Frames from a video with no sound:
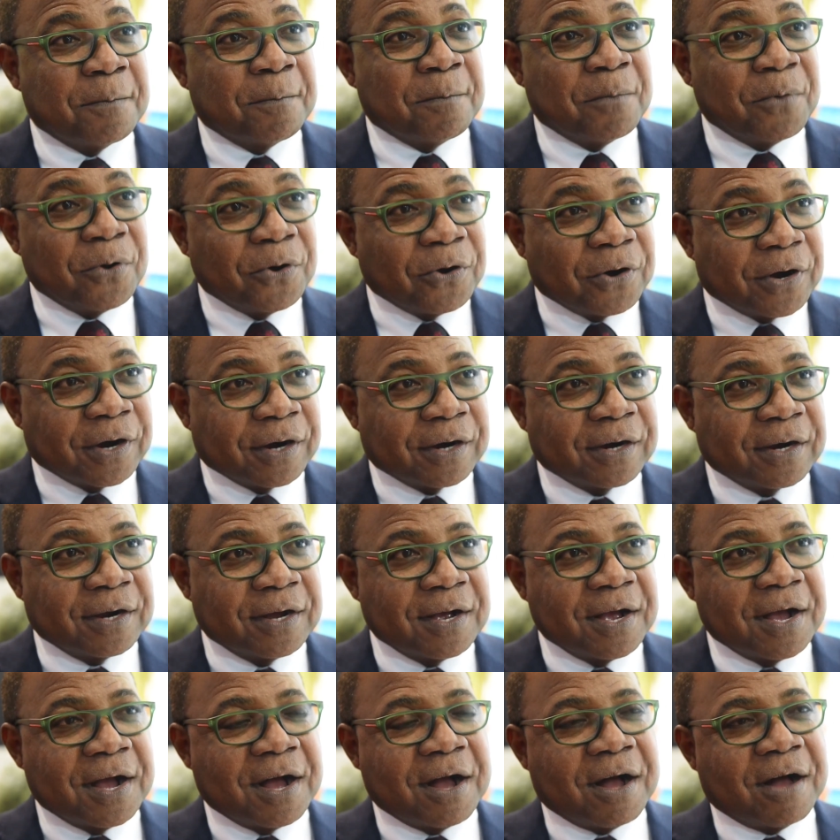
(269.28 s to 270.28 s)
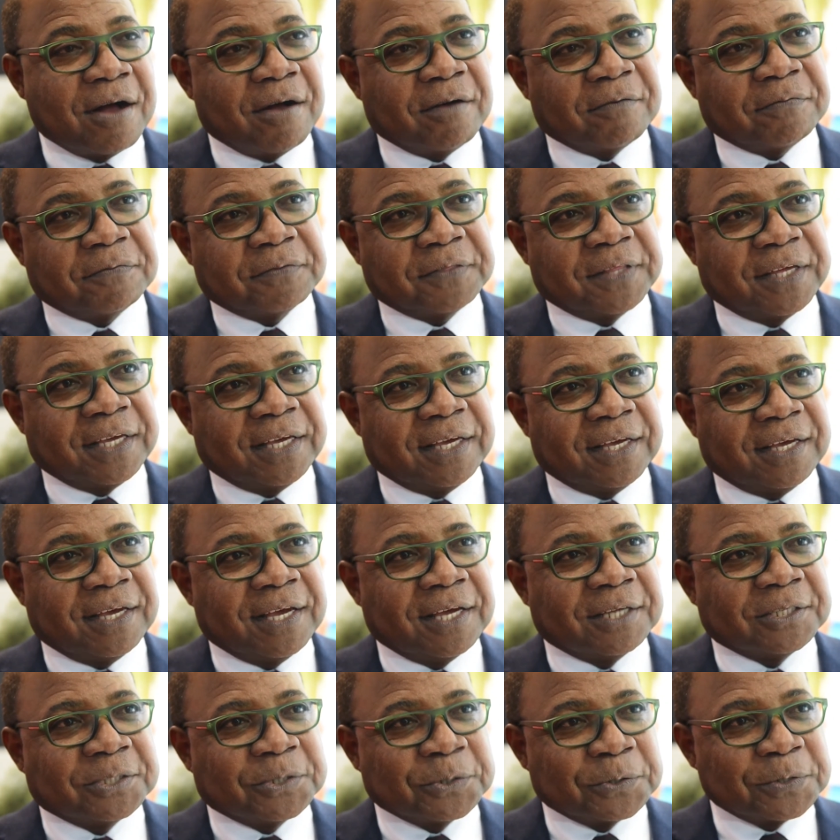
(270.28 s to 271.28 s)
more of the
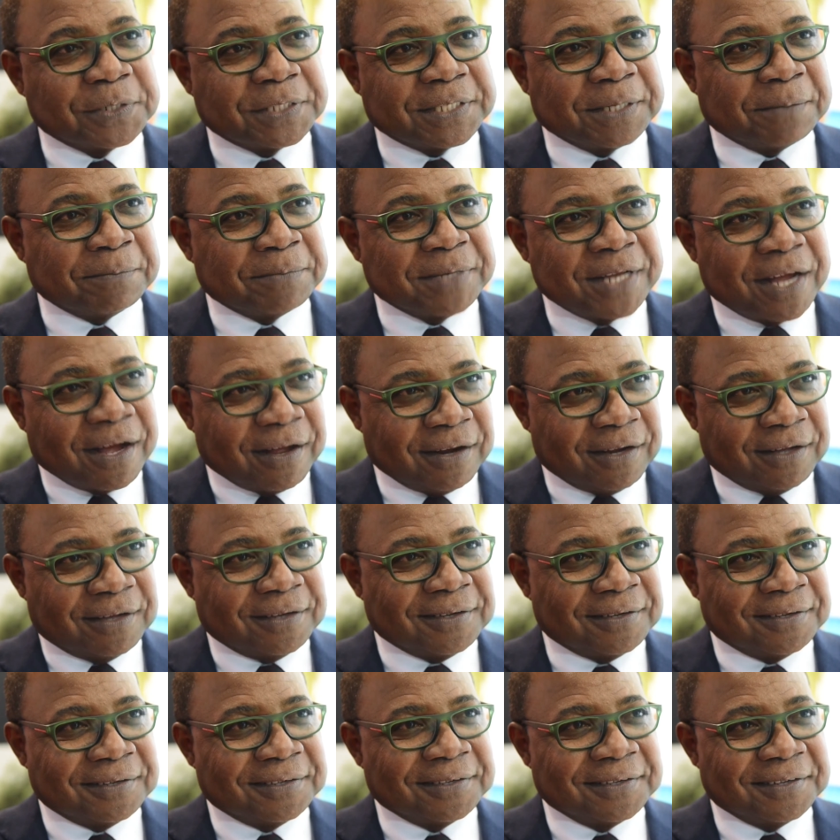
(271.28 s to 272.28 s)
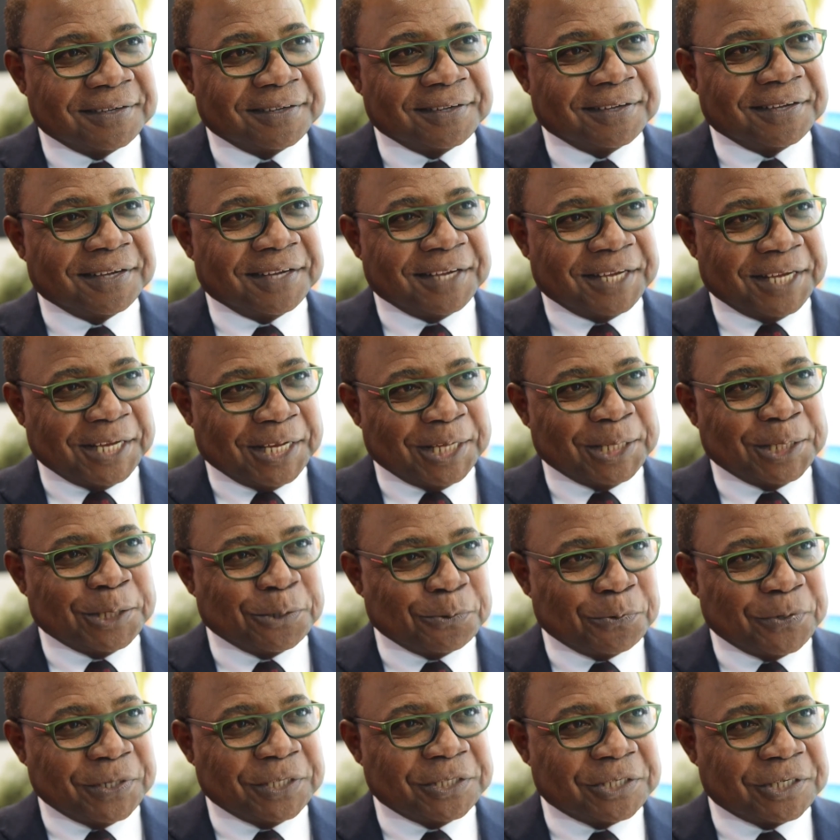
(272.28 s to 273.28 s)
tourism dollar in the
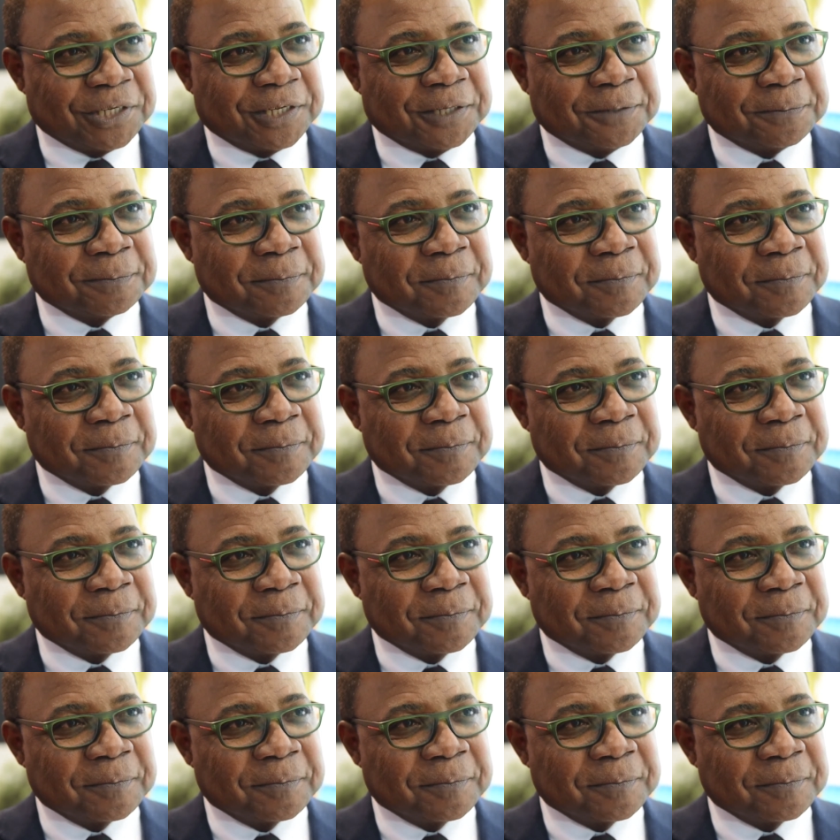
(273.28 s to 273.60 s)
region.